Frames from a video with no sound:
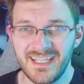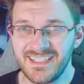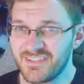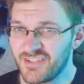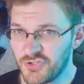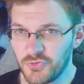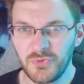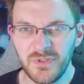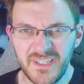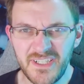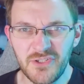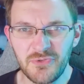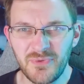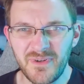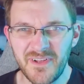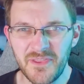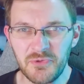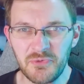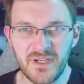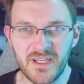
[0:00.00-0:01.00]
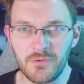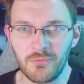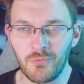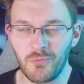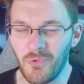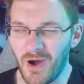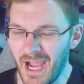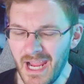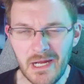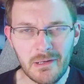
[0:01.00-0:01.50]
It's 2023,
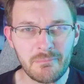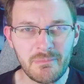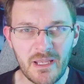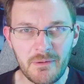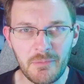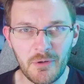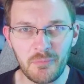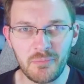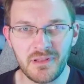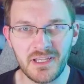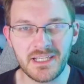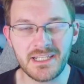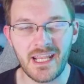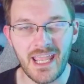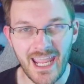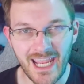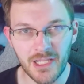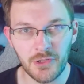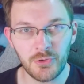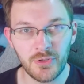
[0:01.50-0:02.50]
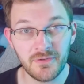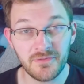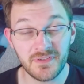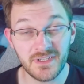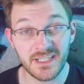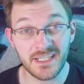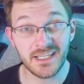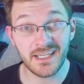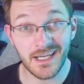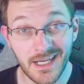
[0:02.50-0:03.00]
and why are people playing Halo
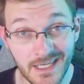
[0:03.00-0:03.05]
Infinite